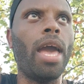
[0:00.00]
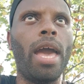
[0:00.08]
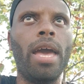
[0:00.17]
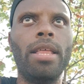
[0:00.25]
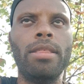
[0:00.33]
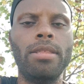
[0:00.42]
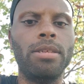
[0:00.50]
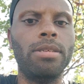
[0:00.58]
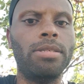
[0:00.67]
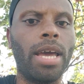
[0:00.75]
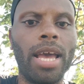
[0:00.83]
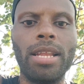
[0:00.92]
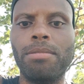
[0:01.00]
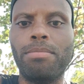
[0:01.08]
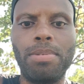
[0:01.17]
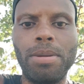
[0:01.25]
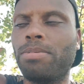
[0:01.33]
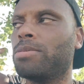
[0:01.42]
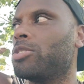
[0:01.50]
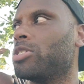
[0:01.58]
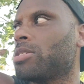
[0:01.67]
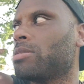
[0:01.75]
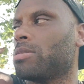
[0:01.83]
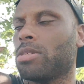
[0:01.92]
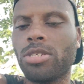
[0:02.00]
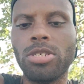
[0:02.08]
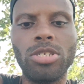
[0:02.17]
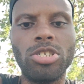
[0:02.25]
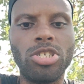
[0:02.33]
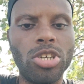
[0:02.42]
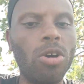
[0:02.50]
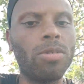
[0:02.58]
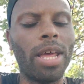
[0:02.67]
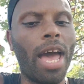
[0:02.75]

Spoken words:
And daily, people just show they